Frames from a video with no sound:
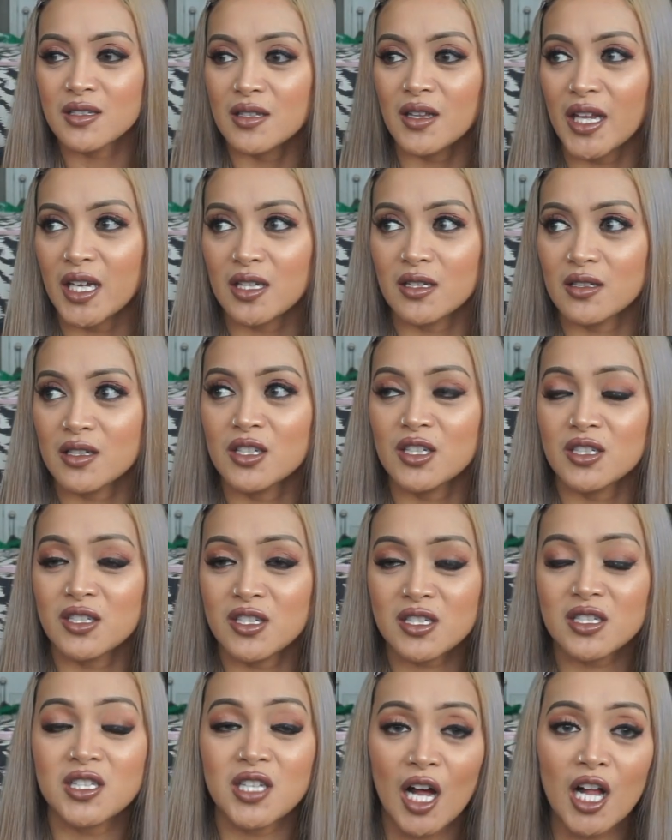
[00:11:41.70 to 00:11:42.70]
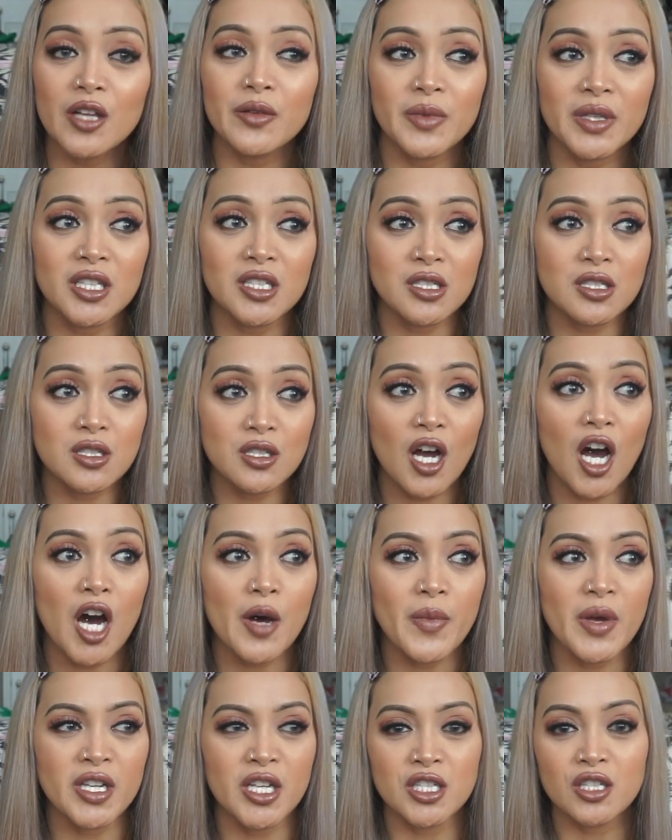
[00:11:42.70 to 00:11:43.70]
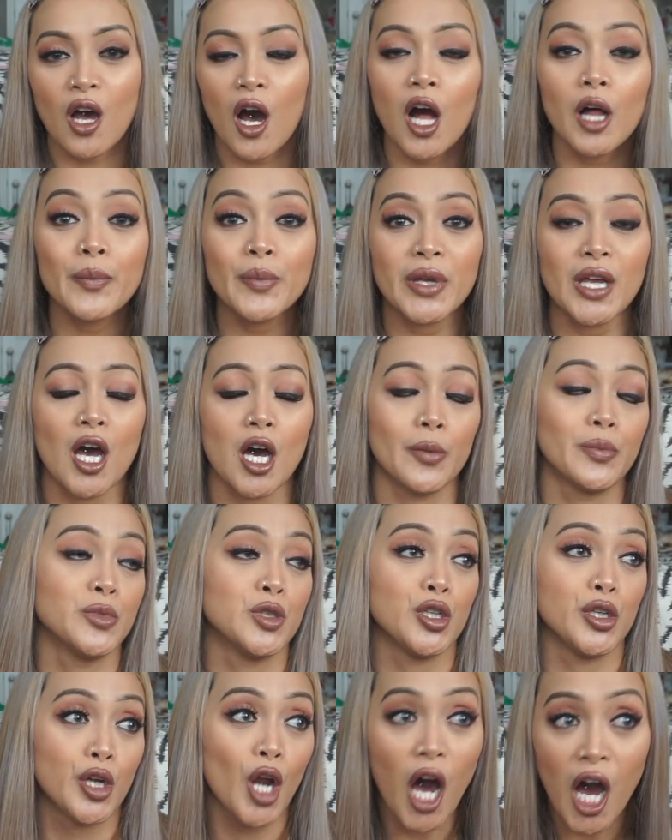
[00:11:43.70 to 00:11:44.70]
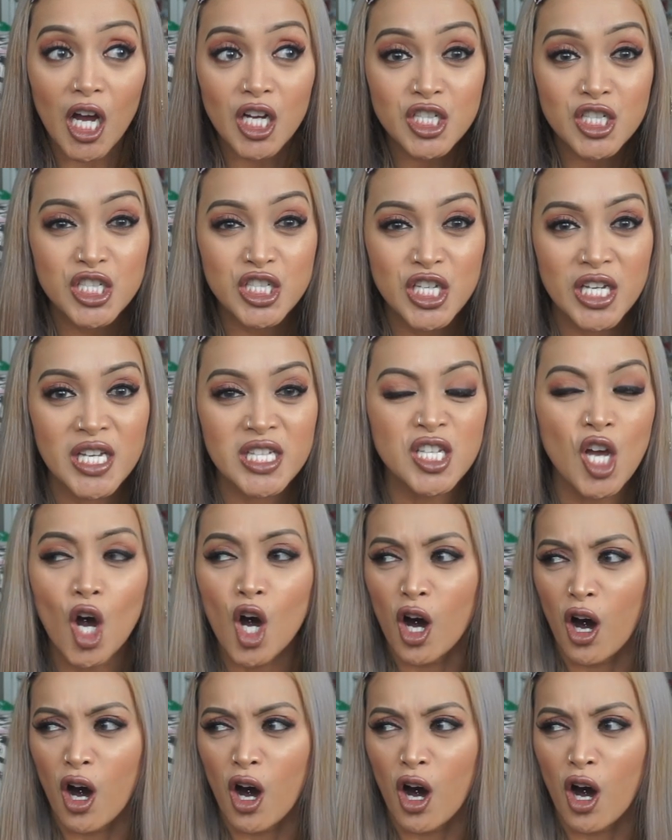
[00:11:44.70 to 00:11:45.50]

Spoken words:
Like he's just telling me to stop, and he's calling me obnoxious.